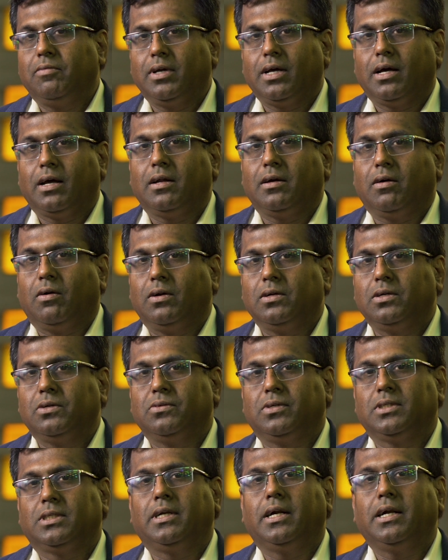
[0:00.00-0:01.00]
we are on
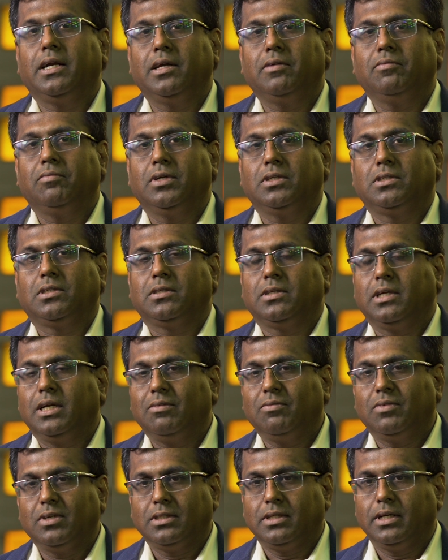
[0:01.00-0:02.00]
to a study which
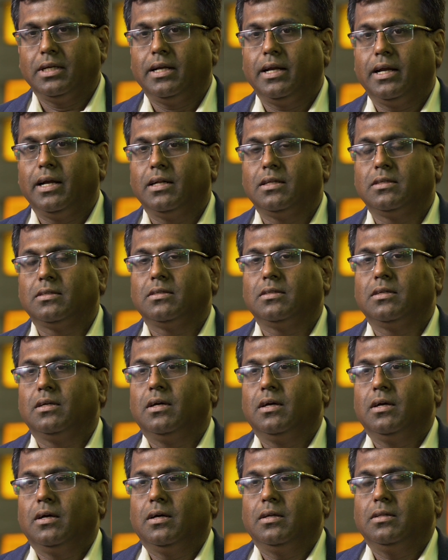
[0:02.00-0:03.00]
investigates
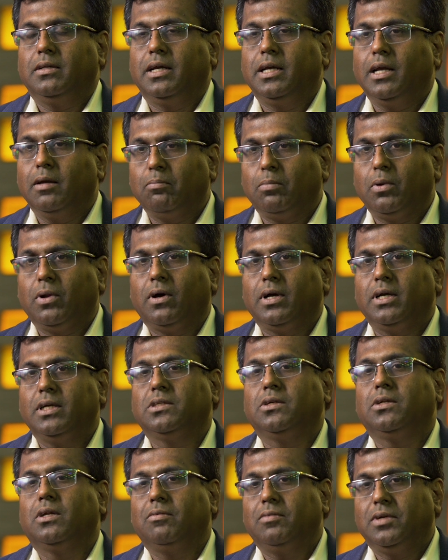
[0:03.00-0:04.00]
the
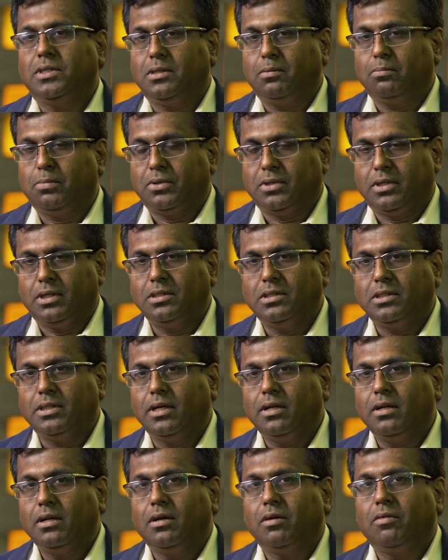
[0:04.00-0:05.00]
employees' innovation
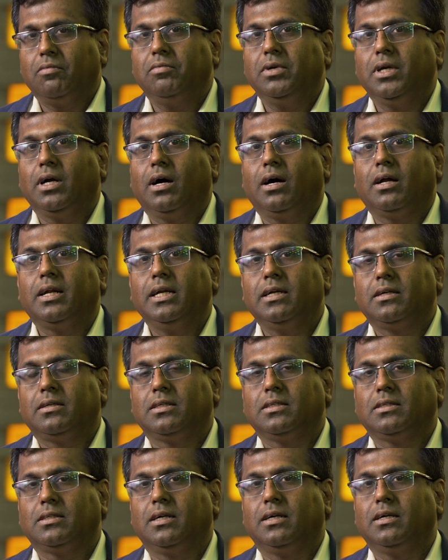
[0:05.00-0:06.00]
potential. We are
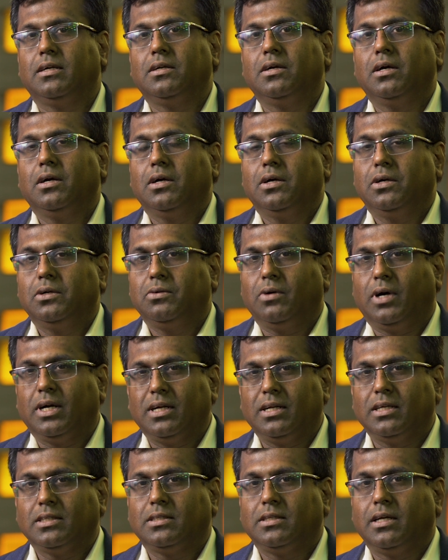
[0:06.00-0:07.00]
interested to
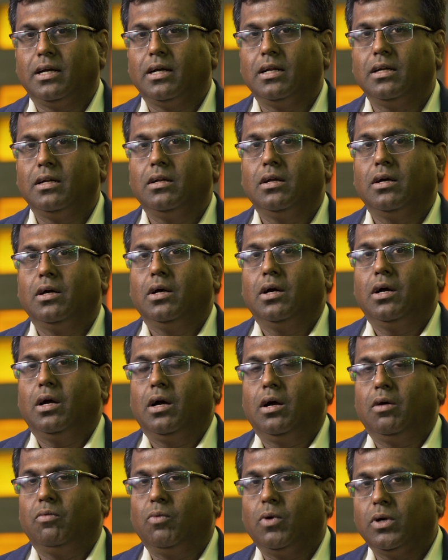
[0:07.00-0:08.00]
understand
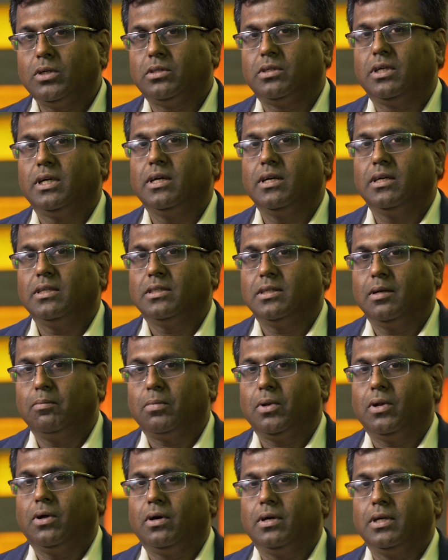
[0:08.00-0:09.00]
what triggers
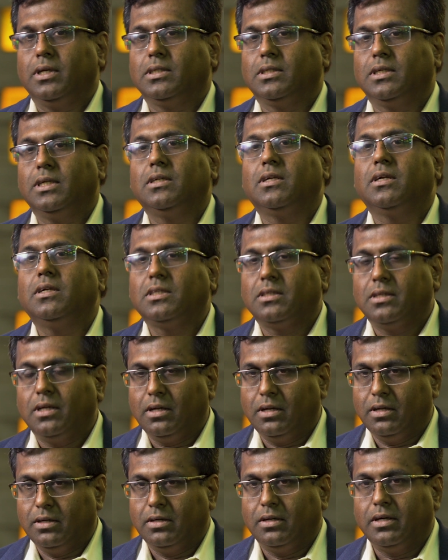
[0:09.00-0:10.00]
employees'
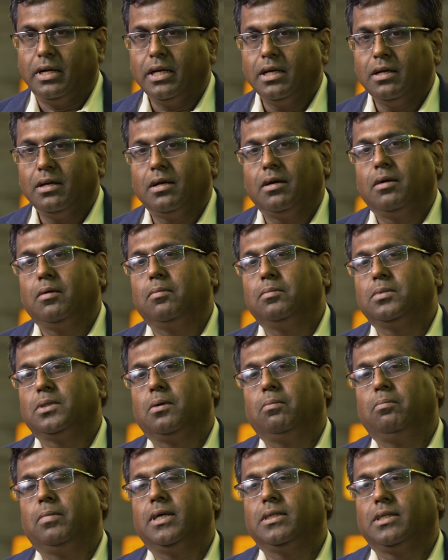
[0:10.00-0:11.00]
intentional learning.
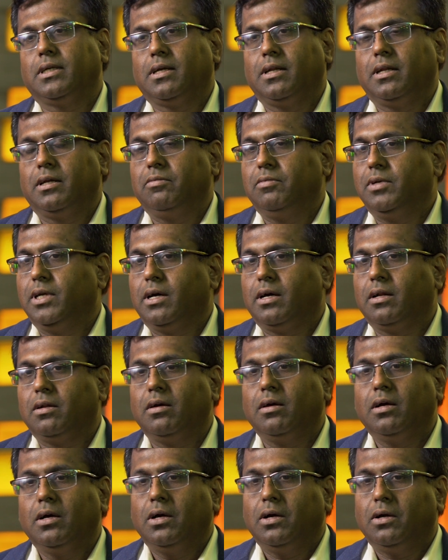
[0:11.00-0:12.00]
So basically, we
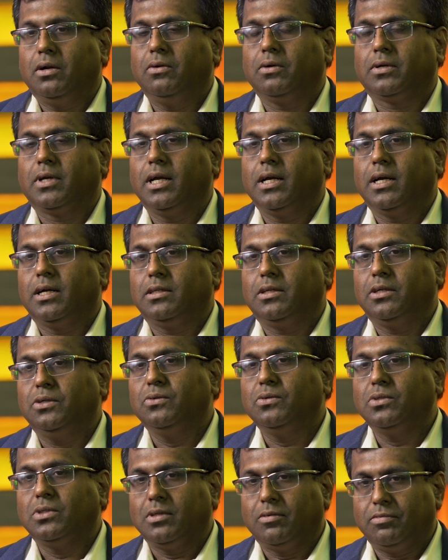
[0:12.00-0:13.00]
are looking at the
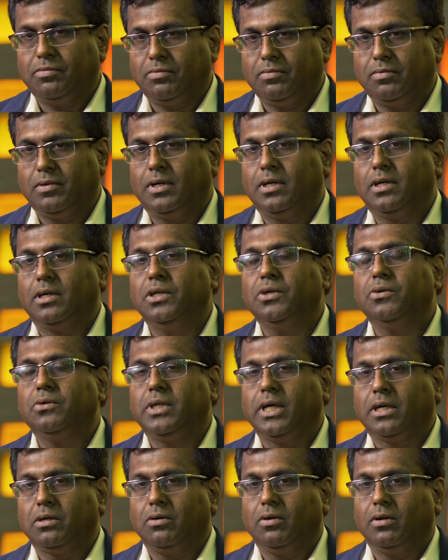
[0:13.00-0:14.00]
use of new
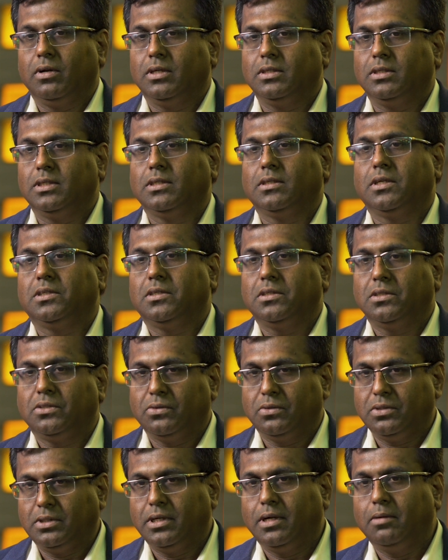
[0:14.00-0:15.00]
technologies such as
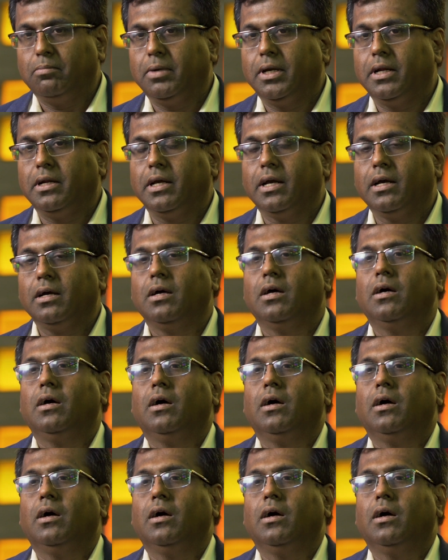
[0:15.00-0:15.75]
social media